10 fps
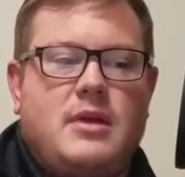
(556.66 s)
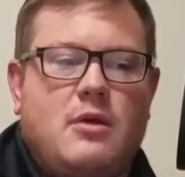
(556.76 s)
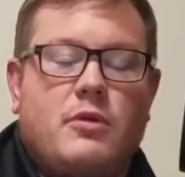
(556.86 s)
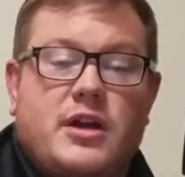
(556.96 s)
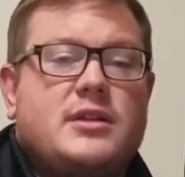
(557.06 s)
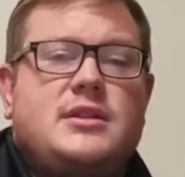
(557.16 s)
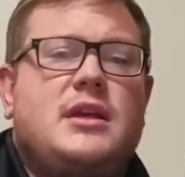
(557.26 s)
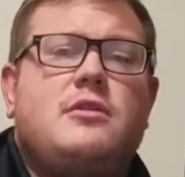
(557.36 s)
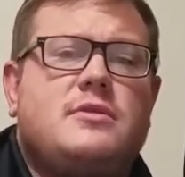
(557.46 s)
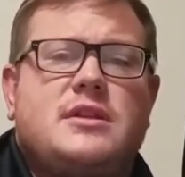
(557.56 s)

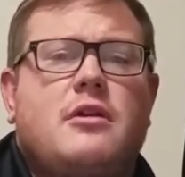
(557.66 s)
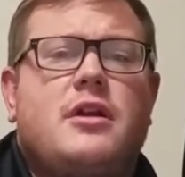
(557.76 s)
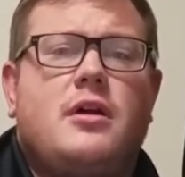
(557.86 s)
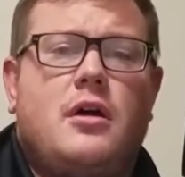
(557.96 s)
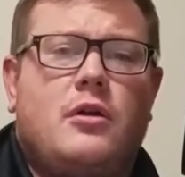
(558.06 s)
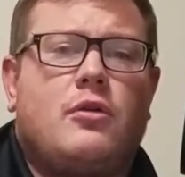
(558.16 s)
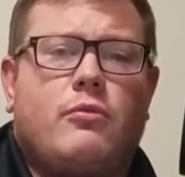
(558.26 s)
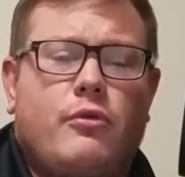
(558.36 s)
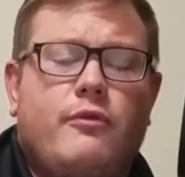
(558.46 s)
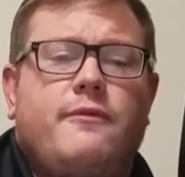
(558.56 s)
contiguous area under
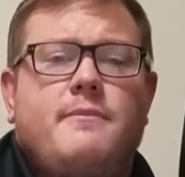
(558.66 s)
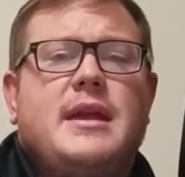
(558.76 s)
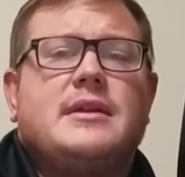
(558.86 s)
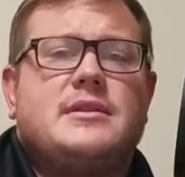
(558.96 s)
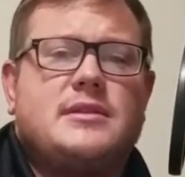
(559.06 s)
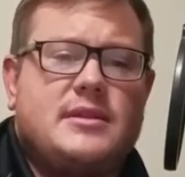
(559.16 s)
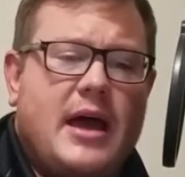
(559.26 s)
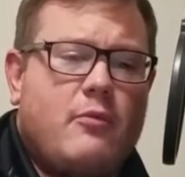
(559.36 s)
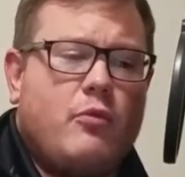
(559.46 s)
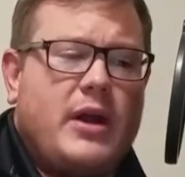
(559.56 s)
roof means is
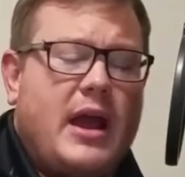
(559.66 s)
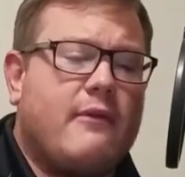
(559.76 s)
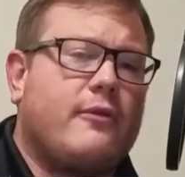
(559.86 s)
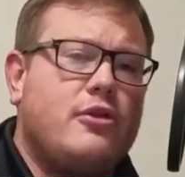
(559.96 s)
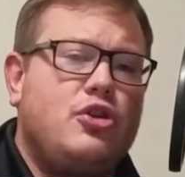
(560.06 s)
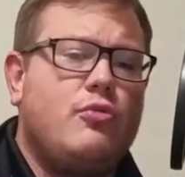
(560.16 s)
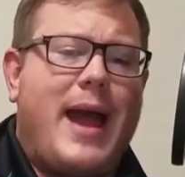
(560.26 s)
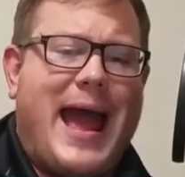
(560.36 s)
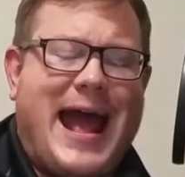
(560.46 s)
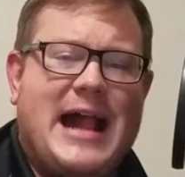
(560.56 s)
that whatever you
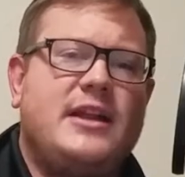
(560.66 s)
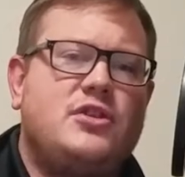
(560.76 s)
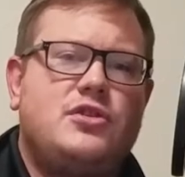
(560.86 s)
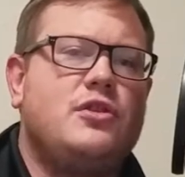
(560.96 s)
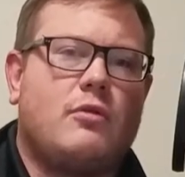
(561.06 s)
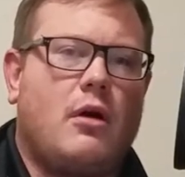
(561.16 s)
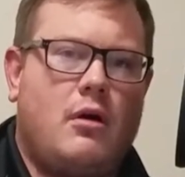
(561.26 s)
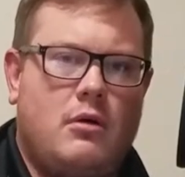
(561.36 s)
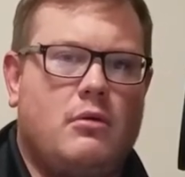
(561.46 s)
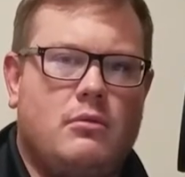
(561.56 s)
added to your
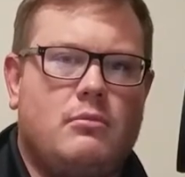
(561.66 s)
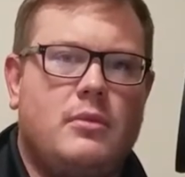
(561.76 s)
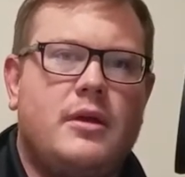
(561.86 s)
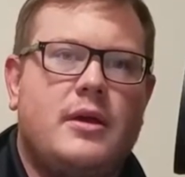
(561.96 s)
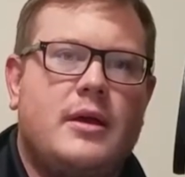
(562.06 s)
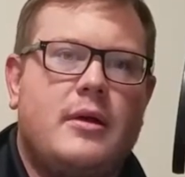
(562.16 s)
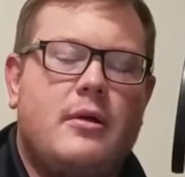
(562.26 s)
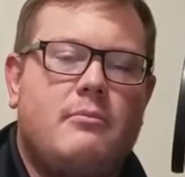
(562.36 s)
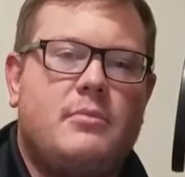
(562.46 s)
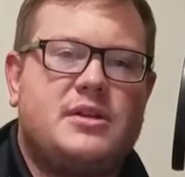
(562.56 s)
home
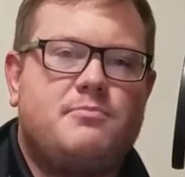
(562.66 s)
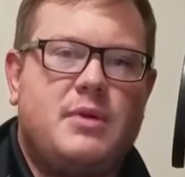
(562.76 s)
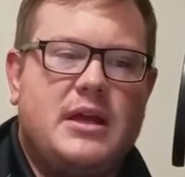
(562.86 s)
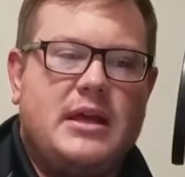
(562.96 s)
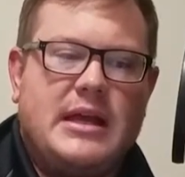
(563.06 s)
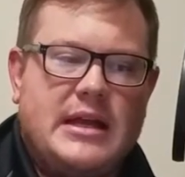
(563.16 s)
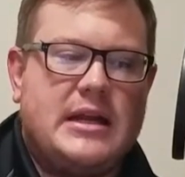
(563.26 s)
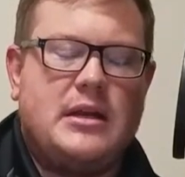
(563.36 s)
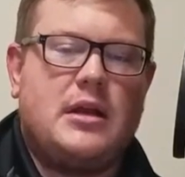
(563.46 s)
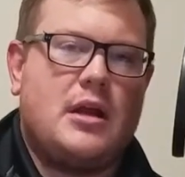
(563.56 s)
must be
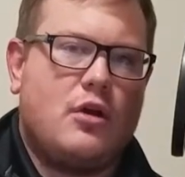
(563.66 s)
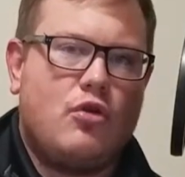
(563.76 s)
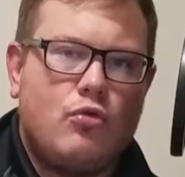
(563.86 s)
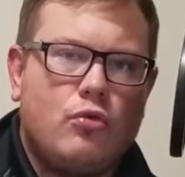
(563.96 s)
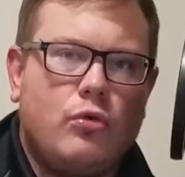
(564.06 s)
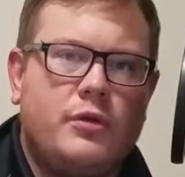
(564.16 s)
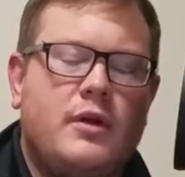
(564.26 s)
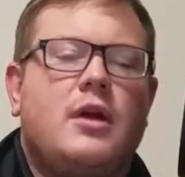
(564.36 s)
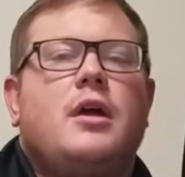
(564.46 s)
heated and cooled.